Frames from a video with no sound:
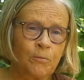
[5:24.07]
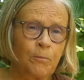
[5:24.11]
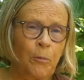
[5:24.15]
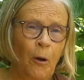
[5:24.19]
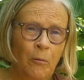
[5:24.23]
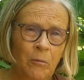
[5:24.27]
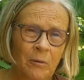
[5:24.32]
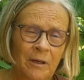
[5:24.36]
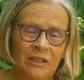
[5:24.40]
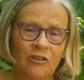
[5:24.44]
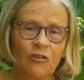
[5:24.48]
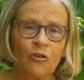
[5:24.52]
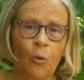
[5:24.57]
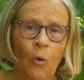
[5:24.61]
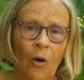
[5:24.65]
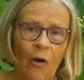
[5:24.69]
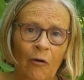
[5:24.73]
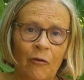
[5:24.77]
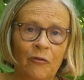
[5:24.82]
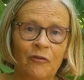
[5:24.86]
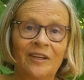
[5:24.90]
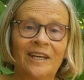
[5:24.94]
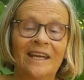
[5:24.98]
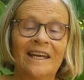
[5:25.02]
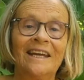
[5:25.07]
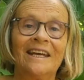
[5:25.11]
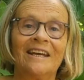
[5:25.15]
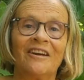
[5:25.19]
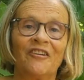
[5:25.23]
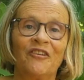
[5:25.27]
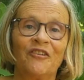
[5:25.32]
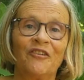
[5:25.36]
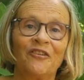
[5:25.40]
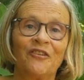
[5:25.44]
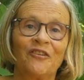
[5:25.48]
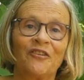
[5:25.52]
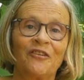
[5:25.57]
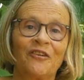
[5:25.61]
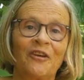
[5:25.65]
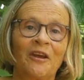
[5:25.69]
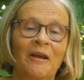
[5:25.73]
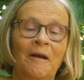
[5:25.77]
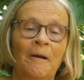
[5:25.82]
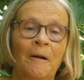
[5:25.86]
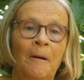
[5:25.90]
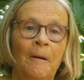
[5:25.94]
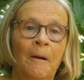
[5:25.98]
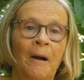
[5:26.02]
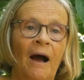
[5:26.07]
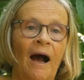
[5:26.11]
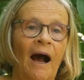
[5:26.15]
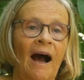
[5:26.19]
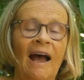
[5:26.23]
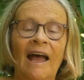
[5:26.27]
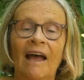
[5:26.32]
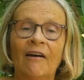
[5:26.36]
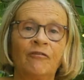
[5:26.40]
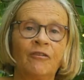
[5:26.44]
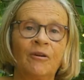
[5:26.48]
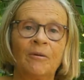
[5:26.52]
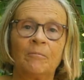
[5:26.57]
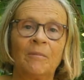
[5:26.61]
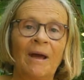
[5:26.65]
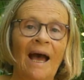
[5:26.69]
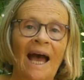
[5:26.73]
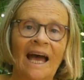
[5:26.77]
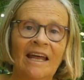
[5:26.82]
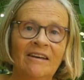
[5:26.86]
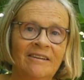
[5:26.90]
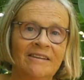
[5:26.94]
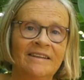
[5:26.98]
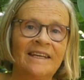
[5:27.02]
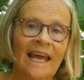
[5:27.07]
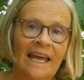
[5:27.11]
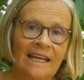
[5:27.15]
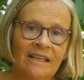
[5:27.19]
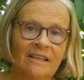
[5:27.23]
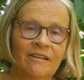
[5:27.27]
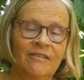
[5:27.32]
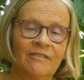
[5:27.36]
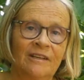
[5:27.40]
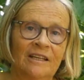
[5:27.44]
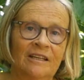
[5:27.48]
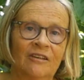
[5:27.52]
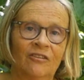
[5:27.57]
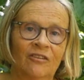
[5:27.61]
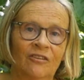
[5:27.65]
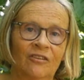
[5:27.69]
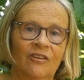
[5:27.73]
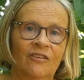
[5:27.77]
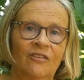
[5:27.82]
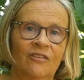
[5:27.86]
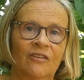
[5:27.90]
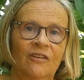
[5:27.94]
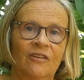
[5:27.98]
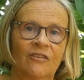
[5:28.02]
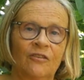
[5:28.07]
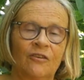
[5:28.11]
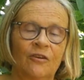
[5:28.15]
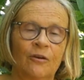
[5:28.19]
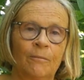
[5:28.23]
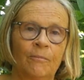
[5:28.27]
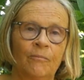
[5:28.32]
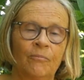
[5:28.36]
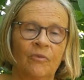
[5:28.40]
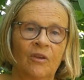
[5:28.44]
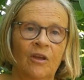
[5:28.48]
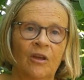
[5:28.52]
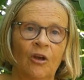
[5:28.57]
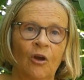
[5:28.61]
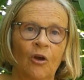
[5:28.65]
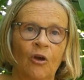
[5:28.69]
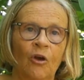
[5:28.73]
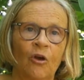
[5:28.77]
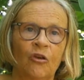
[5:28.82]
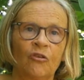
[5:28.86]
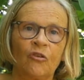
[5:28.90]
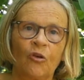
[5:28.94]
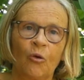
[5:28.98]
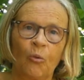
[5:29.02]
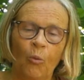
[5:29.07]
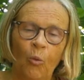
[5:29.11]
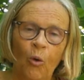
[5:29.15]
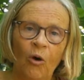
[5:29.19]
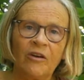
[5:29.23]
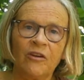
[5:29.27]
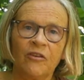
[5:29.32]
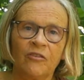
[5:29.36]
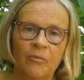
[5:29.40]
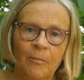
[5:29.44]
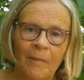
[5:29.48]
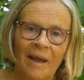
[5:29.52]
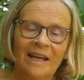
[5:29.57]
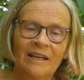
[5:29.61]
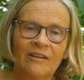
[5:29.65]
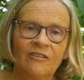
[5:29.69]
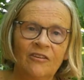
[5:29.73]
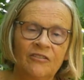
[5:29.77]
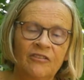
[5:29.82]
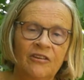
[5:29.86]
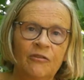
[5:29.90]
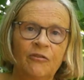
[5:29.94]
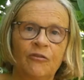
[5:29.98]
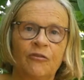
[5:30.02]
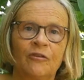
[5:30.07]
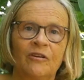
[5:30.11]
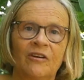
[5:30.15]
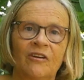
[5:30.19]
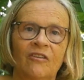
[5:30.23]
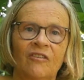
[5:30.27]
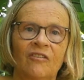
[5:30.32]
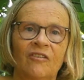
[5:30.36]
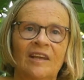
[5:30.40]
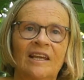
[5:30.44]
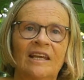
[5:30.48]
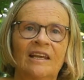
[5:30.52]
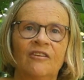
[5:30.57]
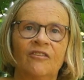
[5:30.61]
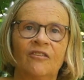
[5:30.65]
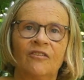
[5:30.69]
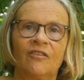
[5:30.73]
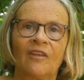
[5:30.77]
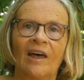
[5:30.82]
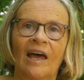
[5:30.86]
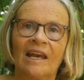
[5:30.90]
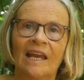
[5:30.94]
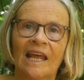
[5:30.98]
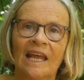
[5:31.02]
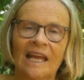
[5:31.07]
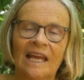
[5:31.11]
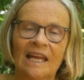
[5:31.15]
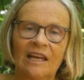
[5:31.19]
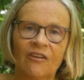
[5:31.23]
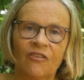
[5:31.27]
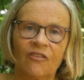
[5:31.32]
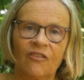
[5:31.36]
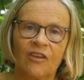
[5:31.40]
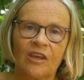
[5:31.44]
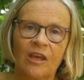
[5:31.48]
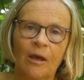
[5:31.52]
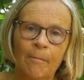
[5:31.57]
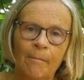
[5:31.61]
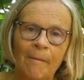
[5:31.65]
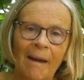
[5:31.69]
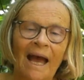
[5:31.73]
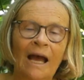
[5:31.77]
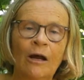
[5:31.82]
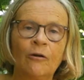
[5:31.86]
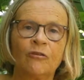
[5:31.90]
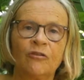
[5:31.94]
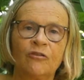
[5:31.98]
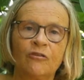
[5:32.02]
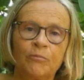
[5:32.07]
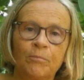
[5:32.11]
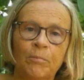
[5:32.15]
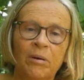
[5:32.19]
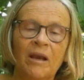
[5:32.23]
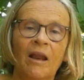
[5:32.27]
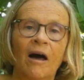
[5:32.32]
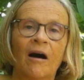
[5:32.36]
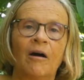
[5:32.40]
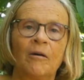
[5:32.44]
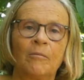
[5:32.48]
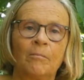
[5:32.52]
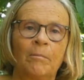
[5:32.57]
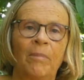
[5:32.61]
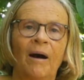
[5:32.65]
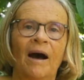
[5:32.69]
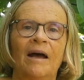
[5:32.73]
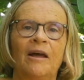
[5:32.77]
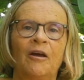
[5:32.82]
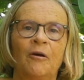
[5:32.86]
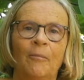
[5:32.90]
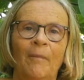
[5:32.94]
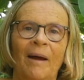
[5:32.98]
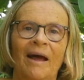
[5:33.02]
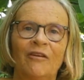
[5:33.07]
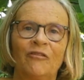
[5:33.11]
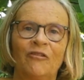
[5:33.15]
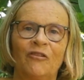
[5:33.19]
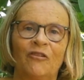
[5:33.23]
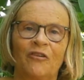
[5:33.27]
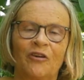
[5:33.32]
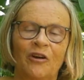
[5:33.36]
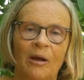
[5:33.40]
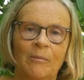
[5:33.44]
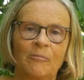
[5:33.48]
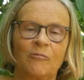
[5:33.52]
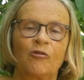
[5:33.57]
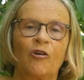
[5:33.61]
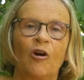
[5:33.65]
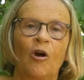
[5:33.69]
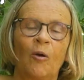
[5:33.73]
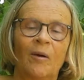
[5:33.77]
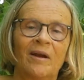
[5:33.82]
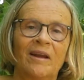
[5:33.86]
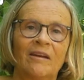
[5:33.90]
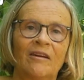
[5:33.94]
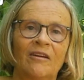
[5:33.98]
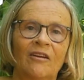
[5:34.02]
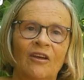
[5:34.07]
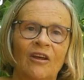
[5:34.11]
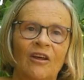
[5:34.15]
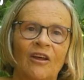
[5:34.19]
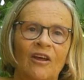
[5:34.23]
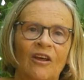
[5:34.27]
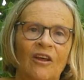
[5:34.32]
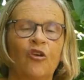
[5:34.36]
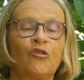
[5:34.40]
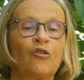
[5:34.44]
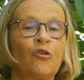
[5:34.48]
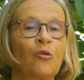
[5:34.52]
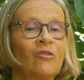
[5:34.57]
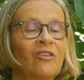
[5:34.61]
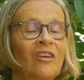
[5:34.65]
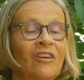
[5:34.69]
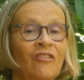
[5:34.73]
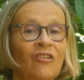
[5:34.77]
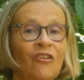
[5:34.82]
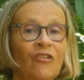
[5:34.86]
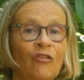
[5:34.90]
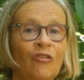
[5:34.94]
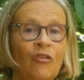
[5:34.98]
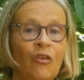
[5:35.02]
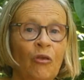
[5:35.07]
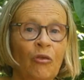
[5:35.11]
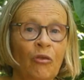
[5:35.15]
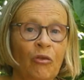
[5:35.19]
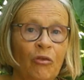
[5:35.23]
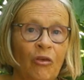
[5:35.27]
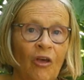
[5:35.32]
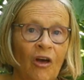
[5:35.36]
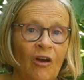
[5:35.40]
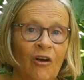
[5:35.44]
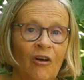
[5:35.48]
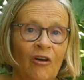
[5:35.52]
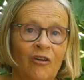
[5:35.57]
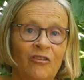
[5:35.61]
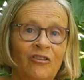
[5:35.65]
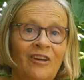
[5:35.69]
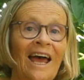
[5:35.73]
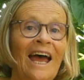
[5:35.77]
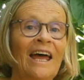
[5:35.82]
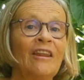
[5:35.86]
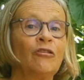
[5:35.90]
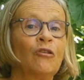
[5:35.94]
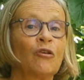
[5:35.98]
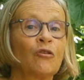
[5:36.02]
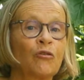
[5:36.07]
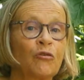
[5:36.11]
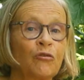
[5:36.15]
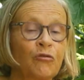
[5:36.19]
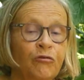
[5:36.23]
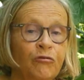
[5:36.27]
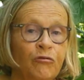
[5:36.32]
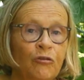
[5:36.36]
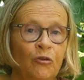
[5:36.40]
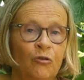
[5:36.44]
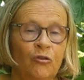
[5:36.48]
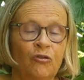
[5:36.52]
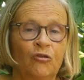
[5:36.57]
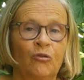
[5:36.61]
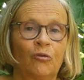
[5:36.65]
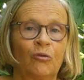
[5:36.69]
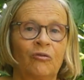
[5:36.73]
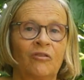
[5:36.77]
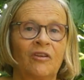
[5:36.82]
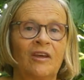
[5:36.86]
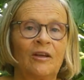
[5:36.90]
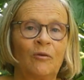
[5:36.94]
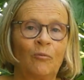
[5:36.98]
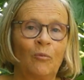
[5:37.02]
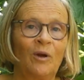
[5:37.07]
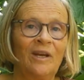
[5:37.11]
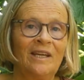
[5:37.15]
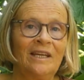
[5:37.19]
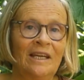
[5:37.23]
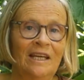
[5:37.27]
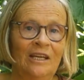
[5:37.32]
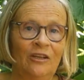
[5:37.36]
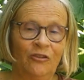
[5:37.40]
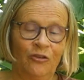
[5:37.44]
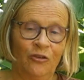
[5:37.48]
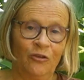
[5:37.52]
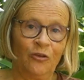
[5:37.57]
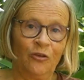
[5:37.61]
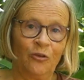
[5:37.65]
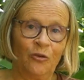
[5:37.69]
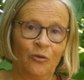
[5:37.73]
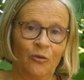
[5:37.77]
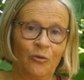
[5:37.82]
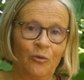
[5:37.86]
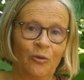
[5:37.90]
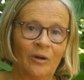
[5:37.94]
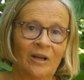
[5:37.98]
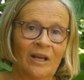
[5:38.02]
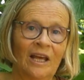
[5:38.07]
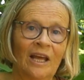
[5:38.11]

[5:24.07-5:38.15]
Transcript: probably 12 years, I haven't added anything to this system. So what has made the difference is that it's the amount of plant biomass that I'm growing. So this is the third and the crucial thing we need to do